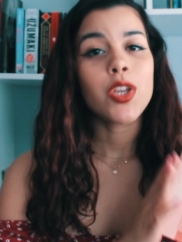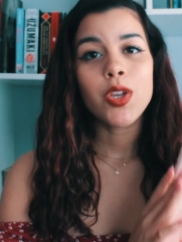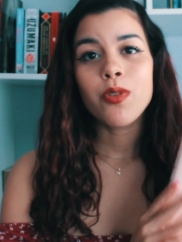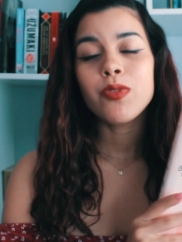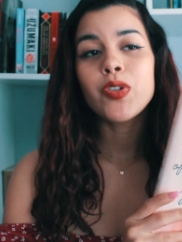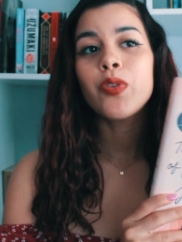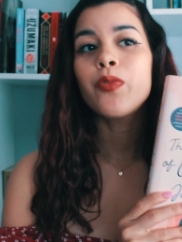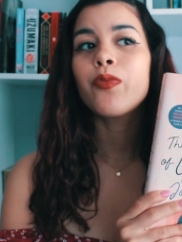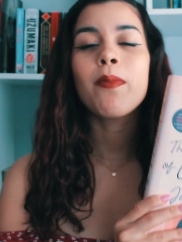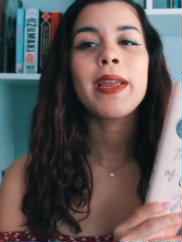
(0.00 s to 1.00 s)
cute
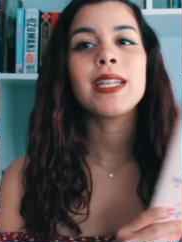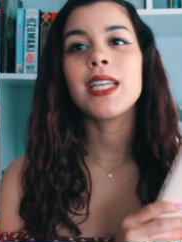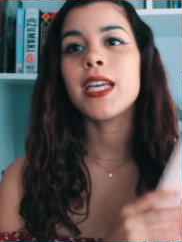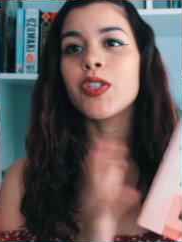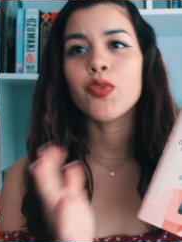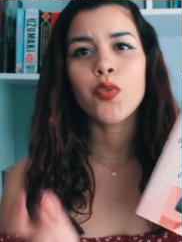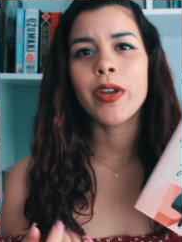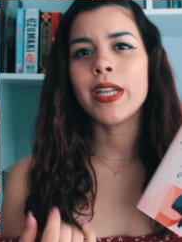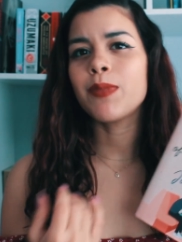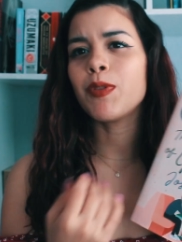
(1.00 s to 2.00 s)
romantic
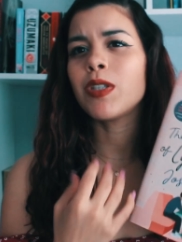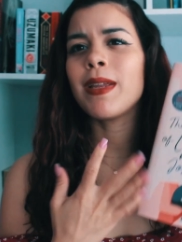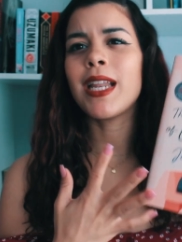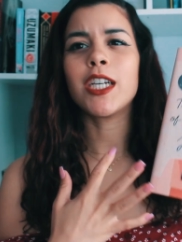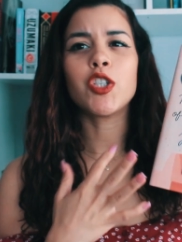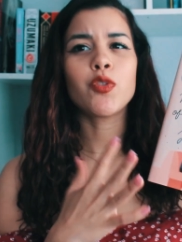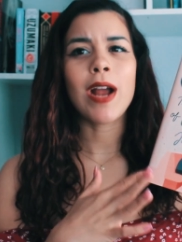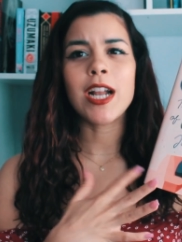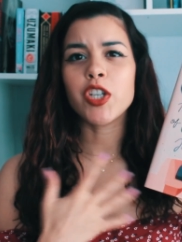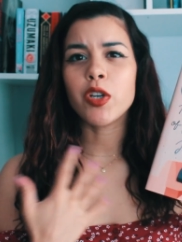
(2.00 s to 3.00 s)
story. It's supposed to be like a
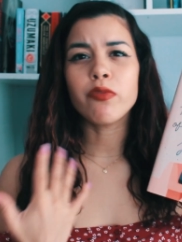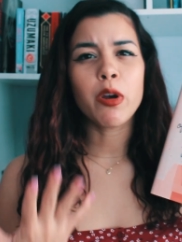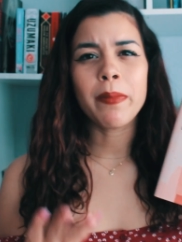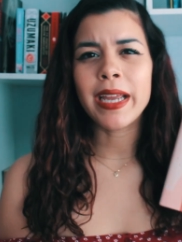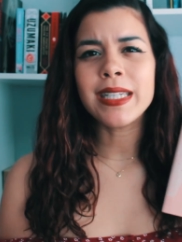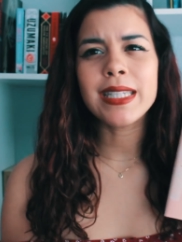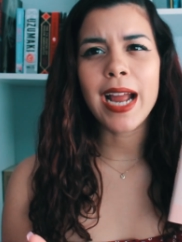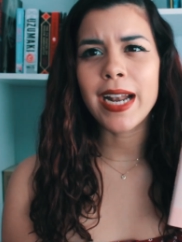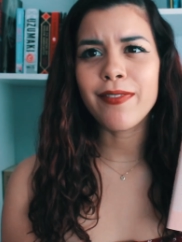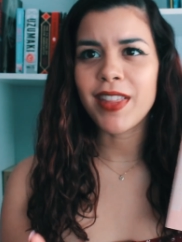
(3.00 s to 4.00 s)
tragic romance
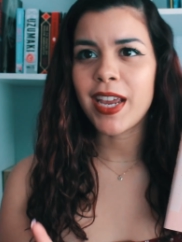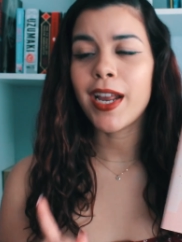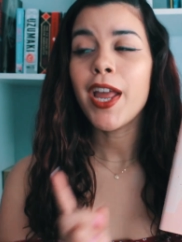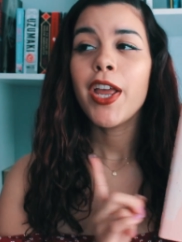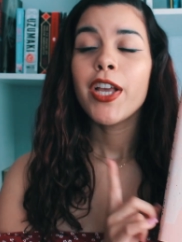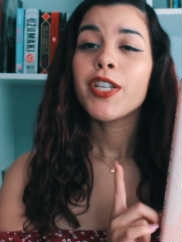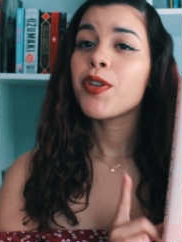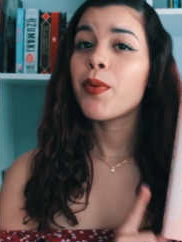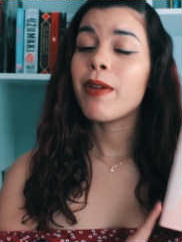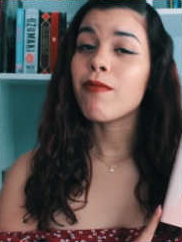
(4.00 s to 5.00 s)
kind of thing.
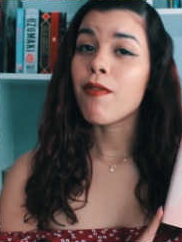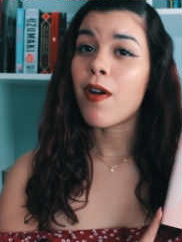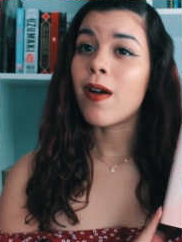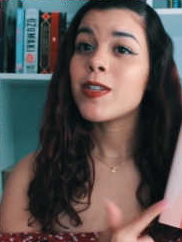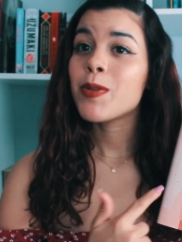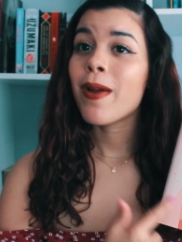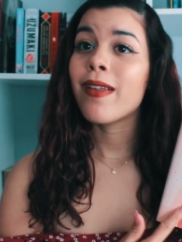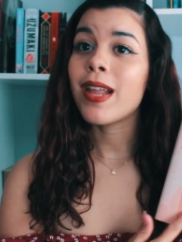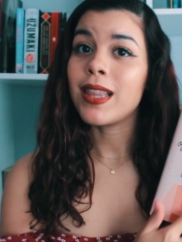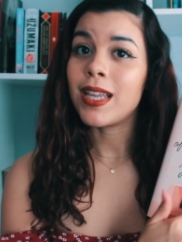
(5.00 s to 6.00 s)
So it revolves
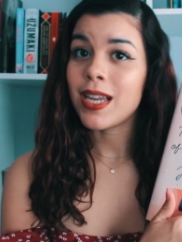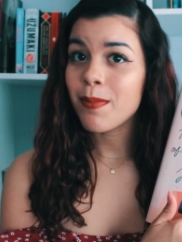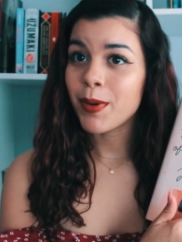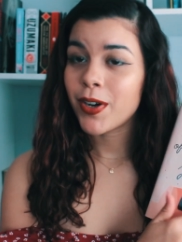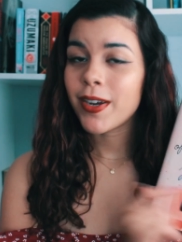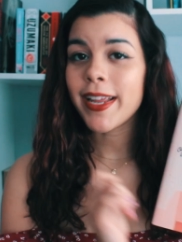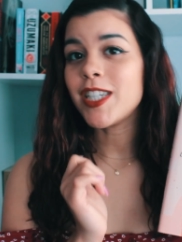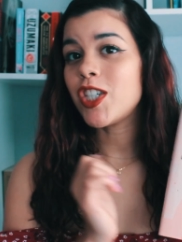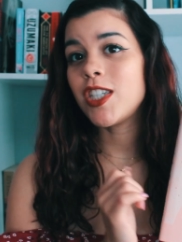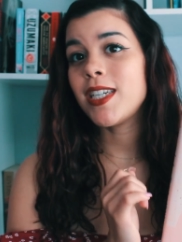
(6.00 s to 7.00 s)
around a Lydia bird,
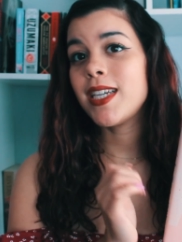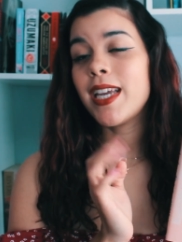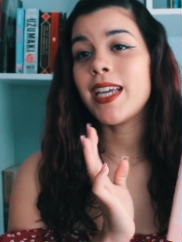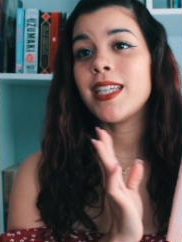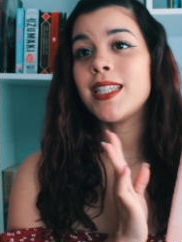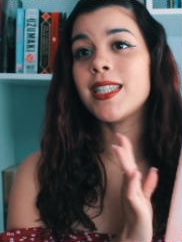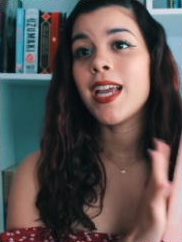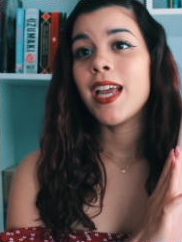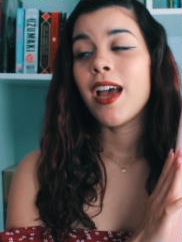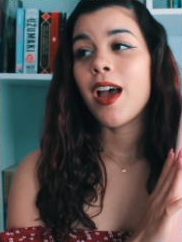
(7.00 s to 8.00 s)
and she is,
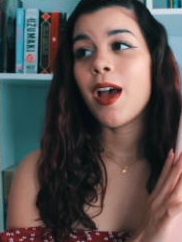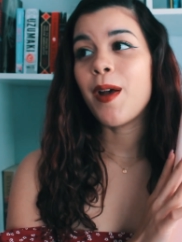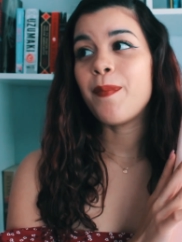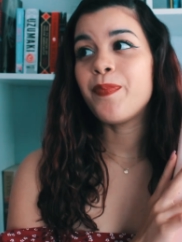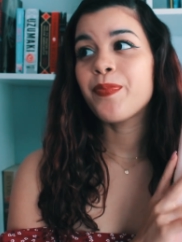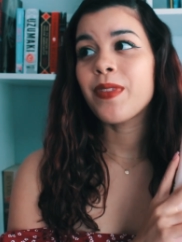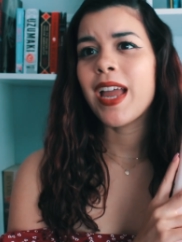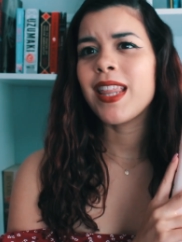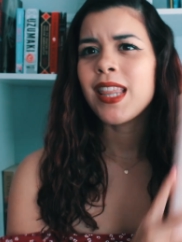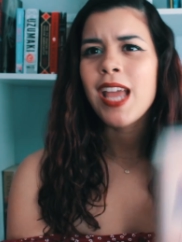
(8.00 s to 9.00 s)

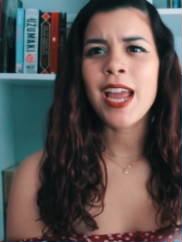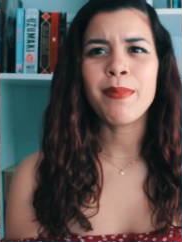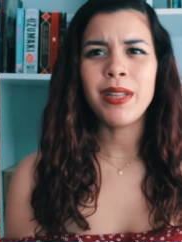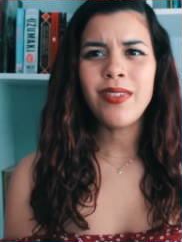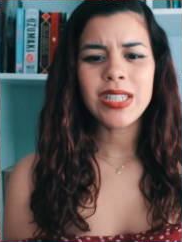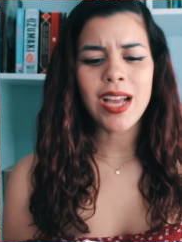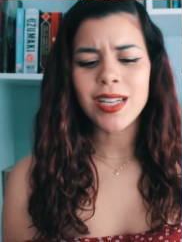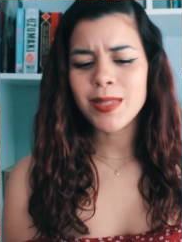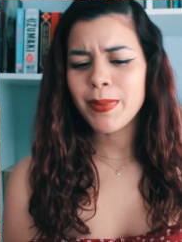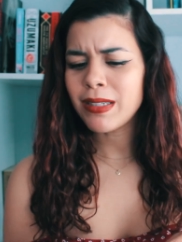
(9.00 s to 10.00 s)
I believe it's a
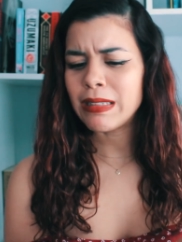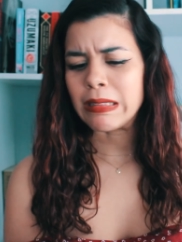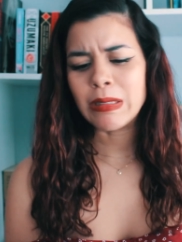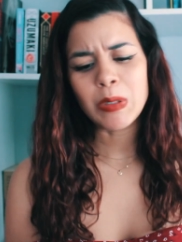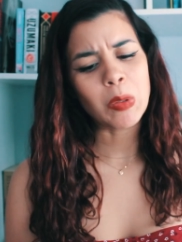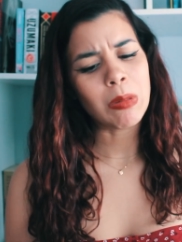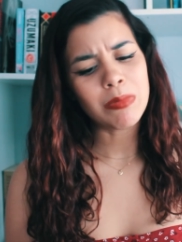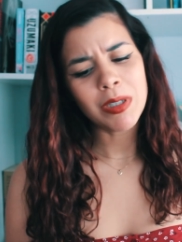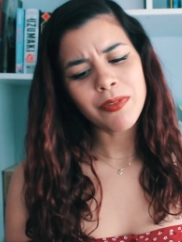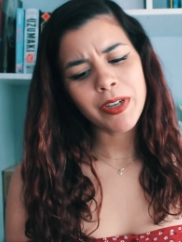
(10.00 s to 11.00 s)
husband or a
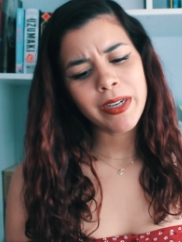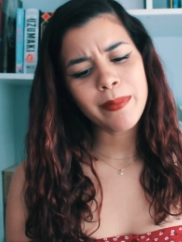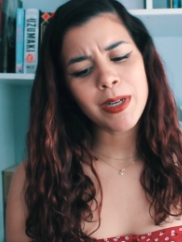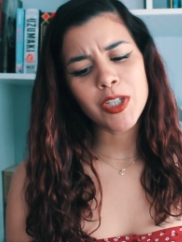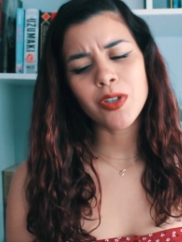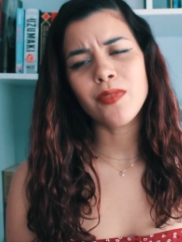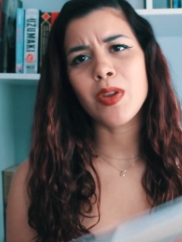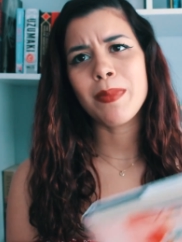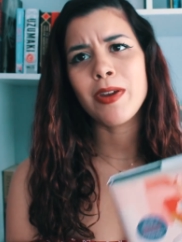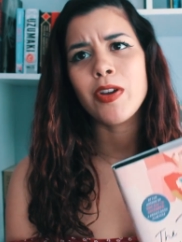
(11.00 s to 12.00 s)
boyfriend. I'm not sure if
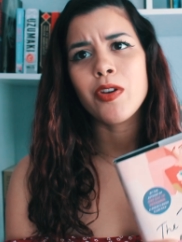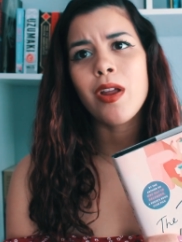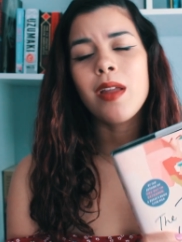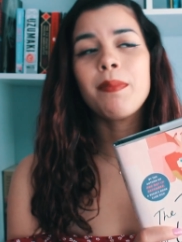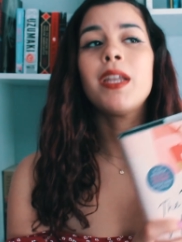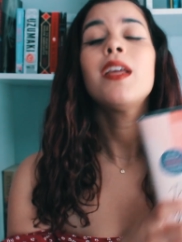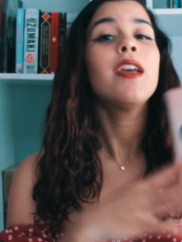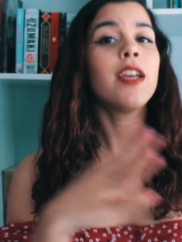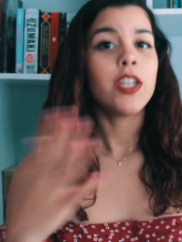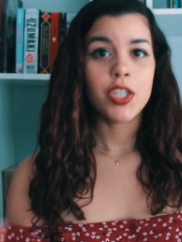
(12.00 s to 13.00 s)
they're married or not, but
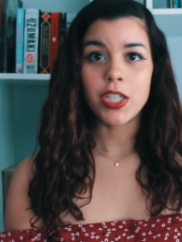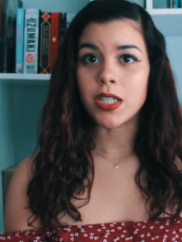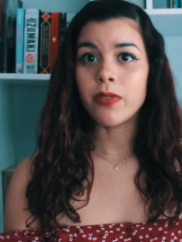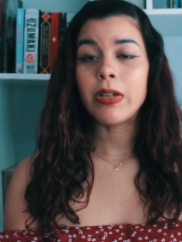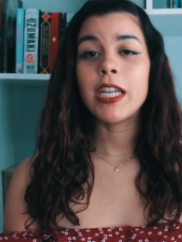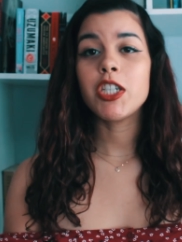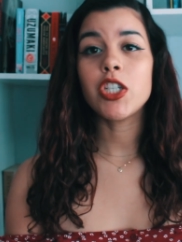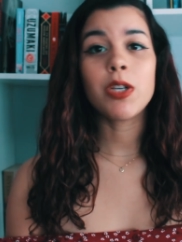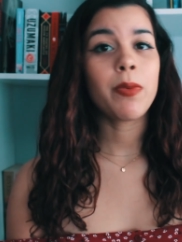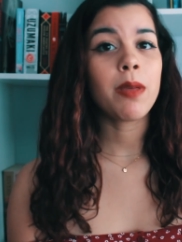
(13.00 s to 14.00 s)
she's in a
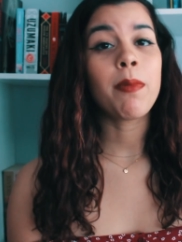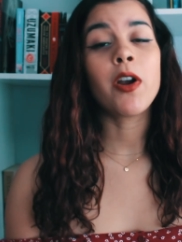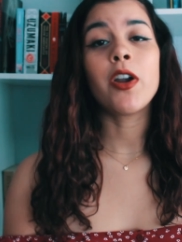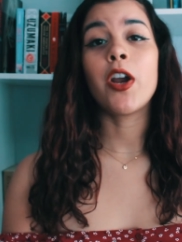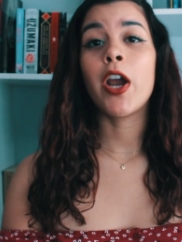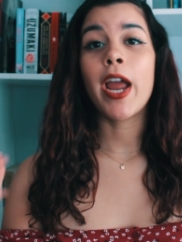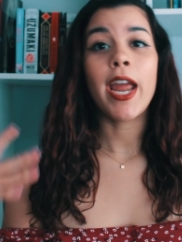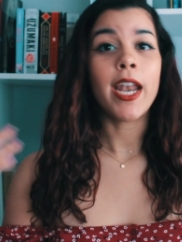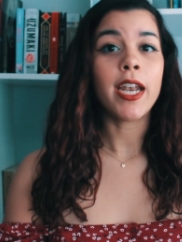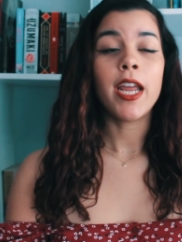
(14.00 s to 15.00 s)
relationship with a partner,
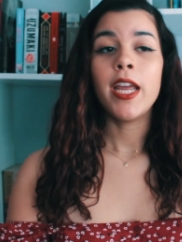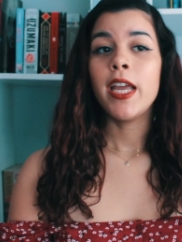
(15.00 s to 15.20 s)
and